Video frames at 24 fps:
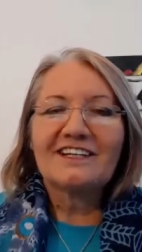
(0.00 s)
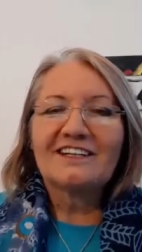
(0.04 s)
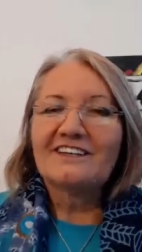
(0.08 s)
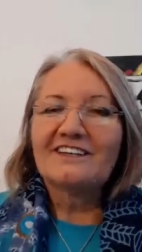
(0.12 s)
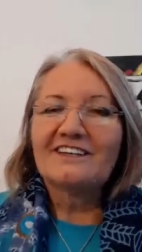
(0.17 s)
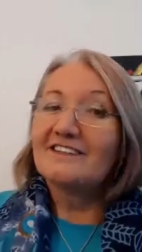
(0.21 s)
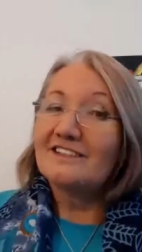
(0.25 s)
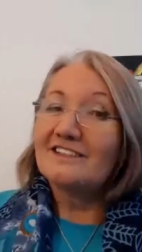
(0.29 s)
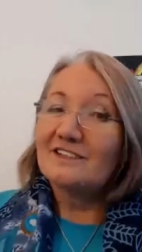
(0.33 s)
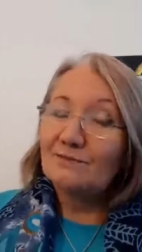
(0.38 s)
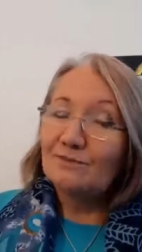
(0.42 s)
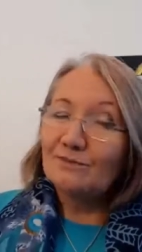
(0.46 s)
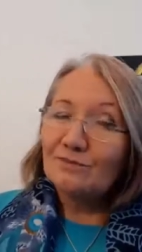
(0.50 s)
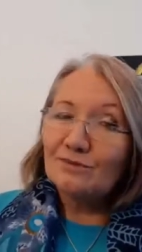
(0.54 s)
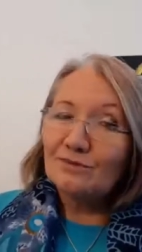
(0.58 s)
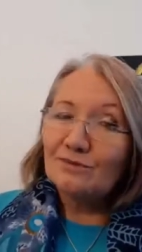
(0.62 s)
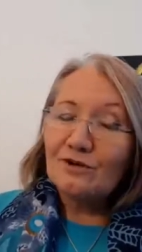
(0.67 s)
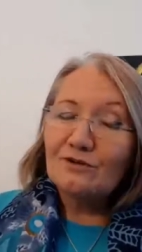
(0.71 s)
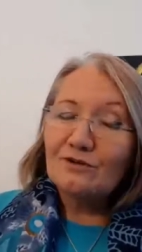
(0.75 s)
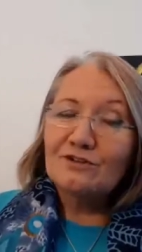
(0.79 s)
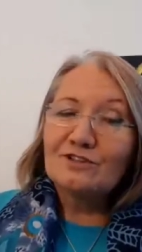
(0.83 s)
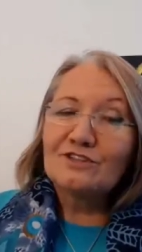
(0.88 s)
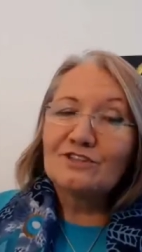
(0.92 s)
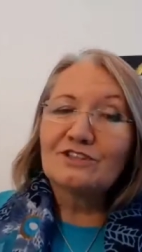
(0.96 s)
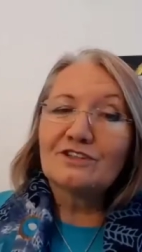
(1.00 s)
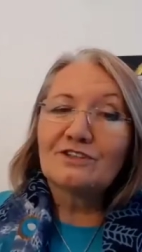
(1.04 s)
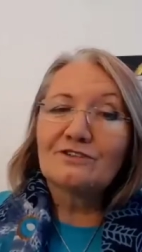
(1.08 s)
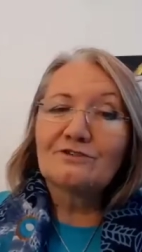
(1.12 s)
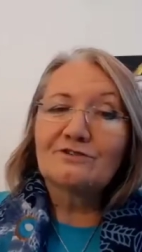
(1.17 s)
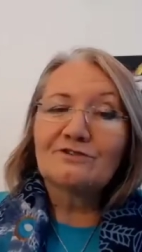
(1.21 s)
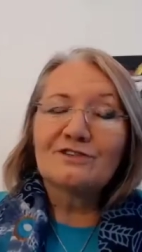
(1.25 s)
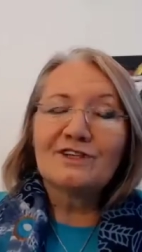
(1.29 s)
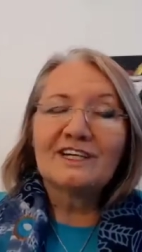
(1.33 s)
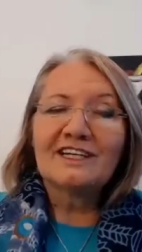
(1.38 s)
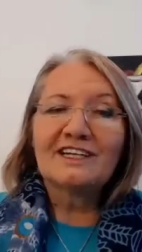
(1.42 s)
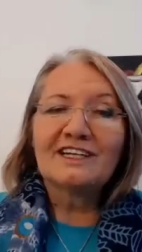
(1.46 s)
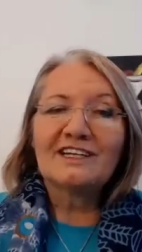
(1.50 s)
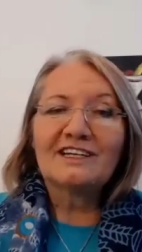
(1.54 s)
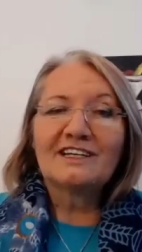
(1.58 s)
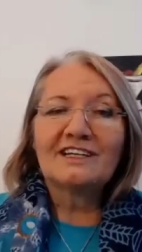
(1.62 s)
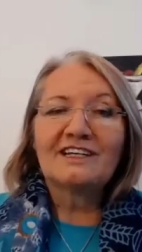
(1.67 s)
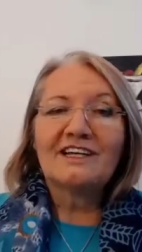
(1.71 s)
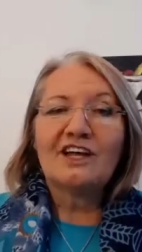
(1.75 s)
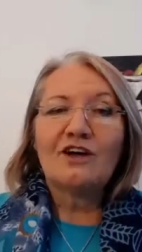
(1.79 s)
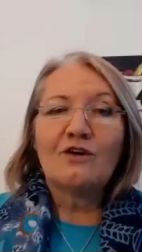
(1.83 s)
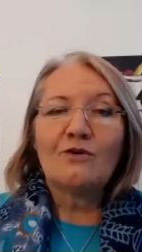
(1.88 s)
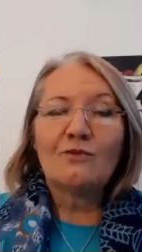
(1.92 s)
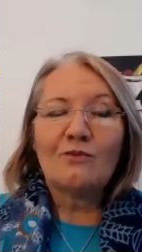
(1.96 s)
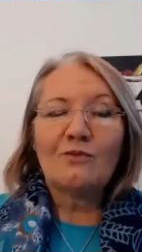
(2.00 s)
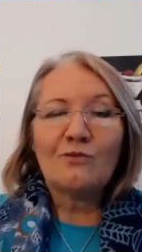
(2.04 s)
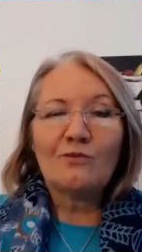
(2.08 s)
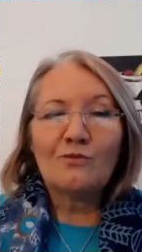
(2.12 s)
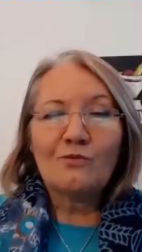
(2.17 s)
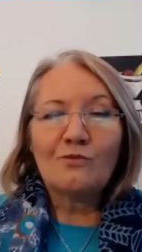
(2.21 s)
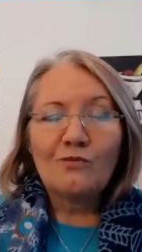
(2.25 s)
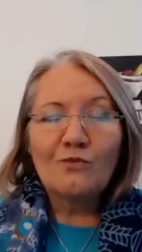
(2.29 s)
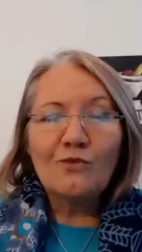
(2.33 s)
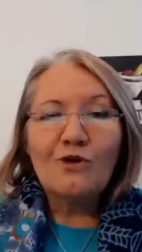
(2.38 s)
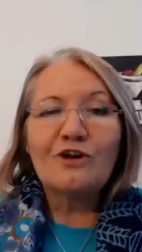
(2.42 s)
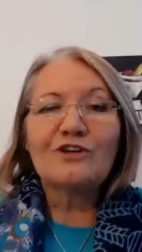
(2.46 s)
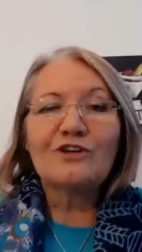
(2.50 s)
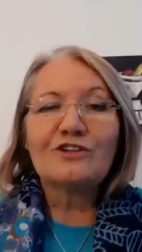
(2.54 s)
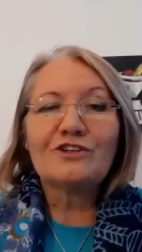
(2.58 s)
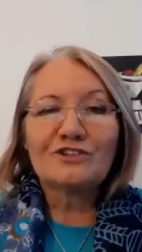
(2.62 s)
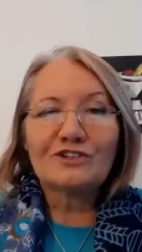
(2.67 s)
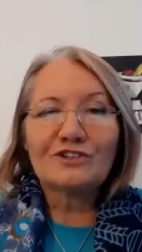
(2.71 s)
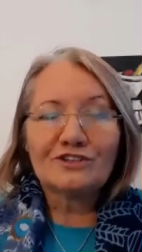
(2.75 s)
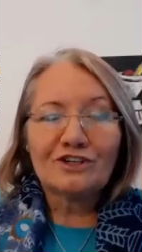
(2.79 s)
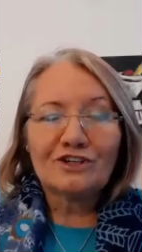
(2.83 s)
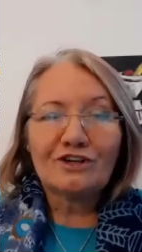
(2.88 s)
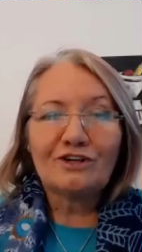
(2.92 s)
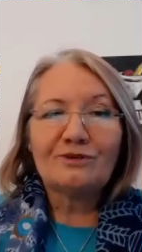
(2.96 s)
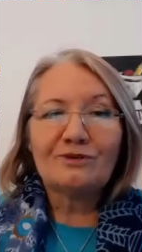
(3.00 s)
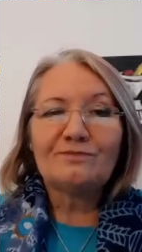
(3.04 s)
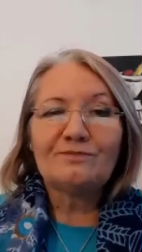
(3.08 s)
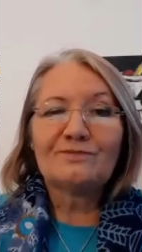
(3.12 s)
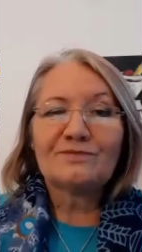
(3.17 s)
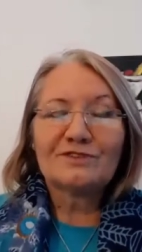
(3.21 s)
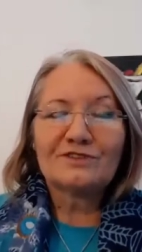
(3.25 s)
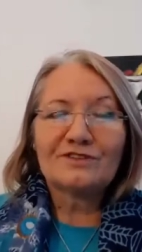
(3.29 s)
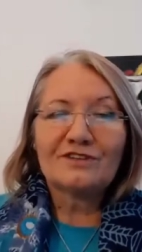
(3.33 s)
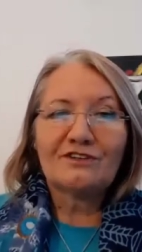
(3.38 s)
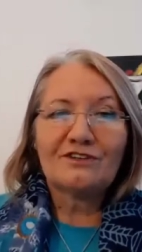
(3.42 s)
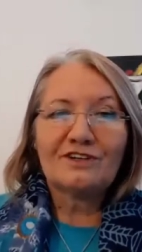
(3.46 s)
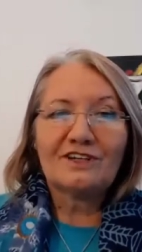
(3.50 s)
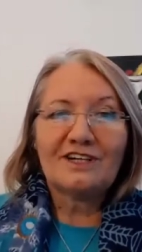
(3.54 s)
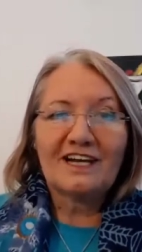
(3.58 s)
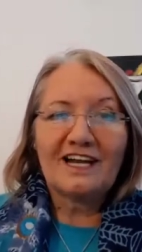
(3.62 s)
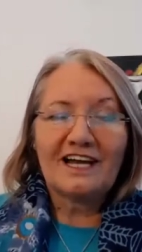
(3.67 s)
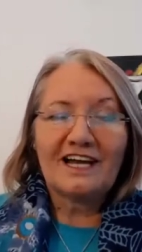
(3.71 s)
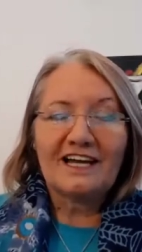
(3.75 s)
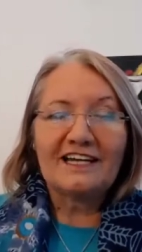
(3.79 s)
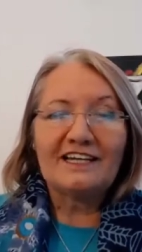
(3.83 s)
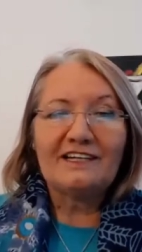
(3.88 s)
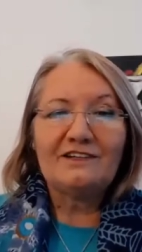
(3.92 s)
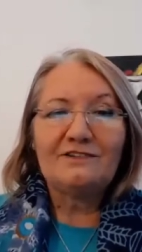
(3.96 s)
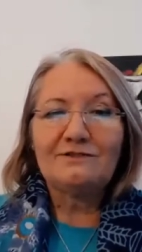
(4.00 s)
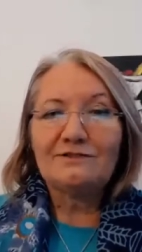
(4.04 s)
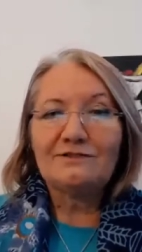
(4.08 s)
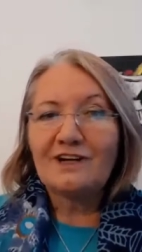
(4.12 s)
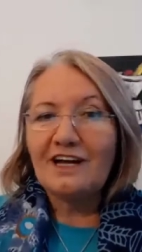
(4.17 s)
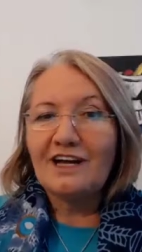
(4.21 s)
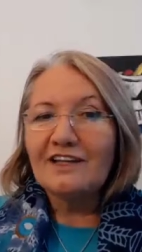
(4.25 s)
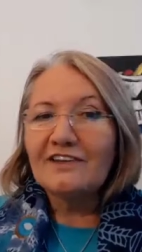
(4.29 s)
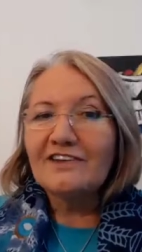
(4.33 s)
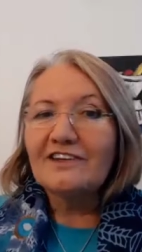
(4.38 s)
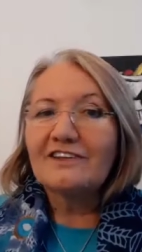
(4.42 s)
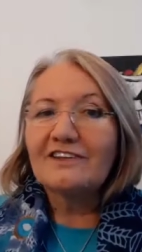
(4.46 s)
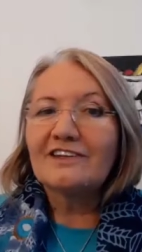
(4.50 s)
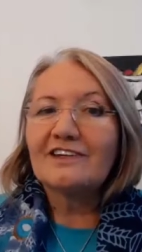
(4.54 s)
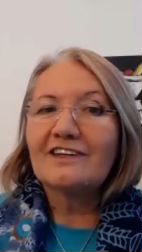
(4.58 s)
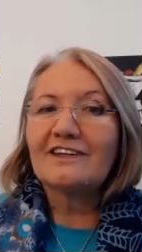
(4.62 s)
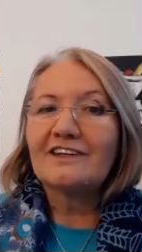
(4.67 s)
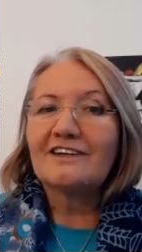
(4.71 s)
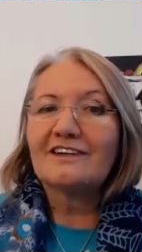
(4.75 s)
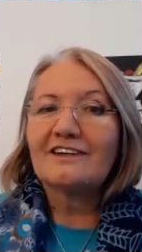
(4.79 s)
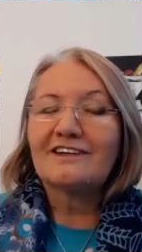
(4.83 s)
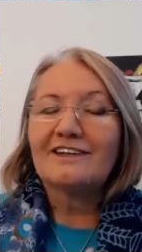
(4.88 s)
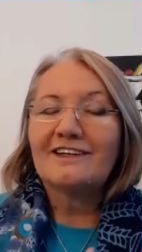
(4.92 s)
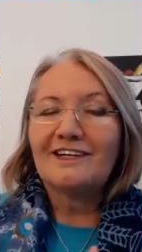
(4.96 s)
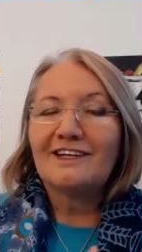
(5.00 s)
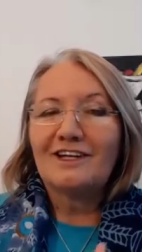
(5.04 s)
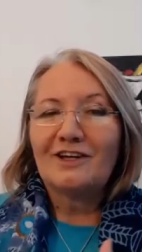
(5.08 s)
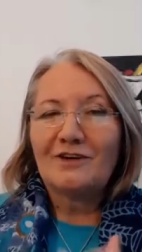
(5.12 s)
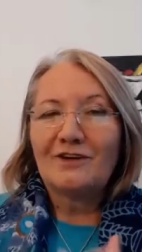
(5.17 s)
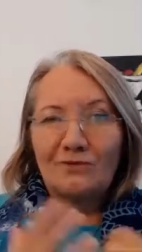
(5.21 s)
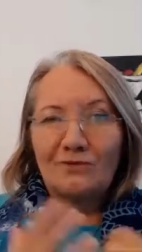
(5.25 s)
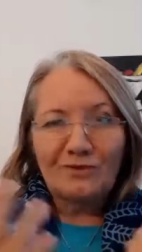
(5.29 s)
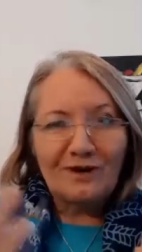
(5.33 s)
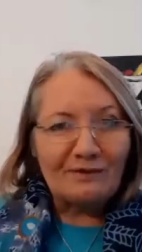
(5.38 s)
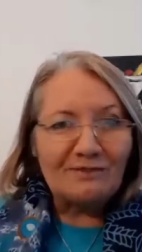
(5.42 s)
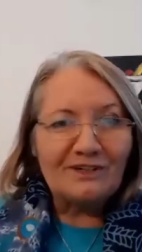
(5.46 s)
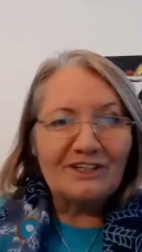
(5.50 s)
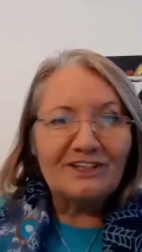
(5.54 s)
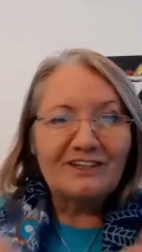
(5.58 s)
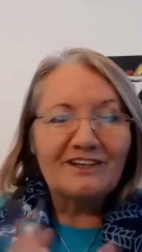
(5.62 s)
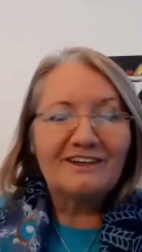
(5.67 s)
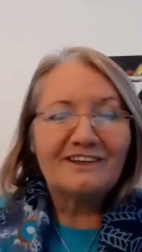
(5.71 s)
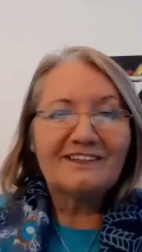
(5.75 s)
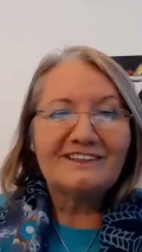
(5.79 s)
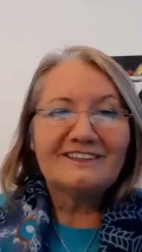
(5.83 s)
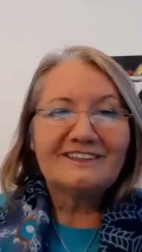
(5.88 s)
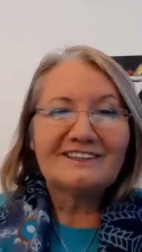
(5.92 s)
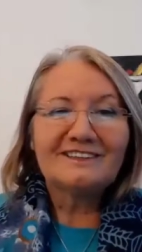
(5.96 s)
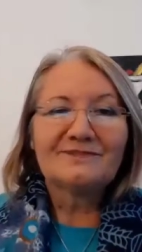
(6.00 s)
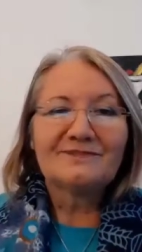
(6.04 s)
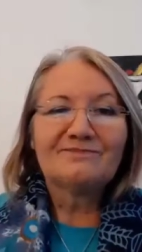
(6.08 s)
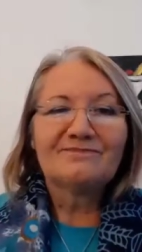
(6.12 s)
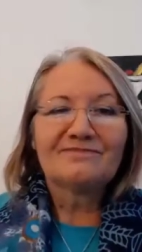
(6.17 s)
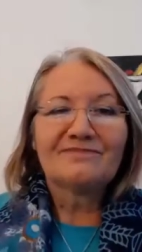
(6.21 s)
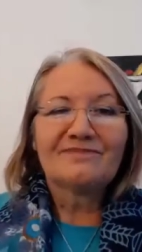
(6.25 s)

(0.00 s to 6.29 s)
this approach of running workshops online rather than webinars.